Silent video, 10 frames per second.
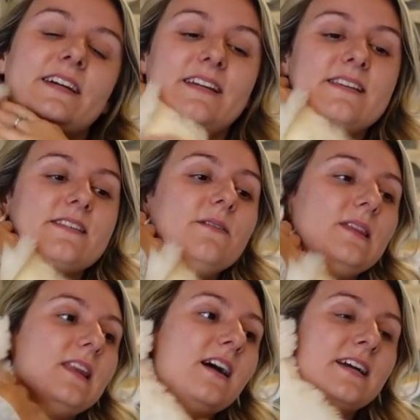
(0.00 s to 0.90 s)
you're so
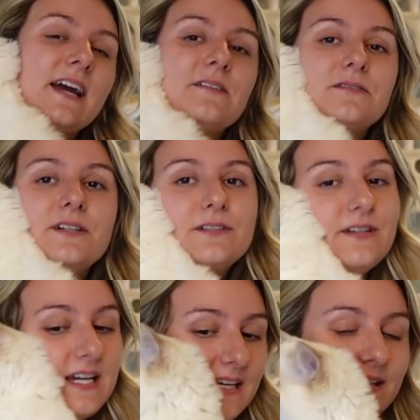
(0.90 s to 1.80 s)
long now,
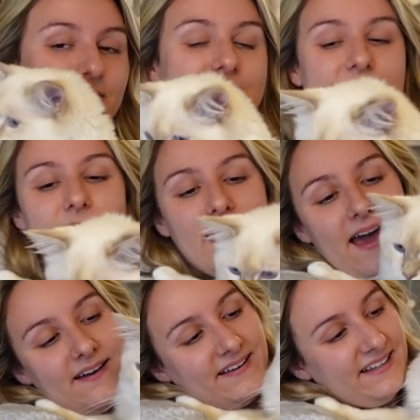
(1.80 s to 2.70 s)
Rory. You're so
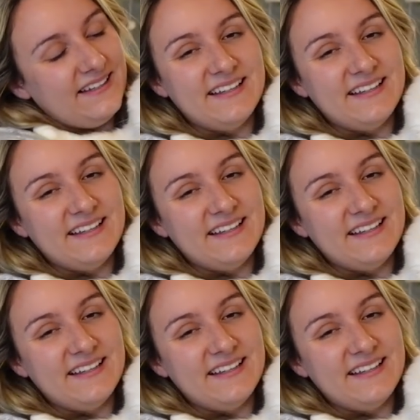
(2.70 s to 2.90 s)
long.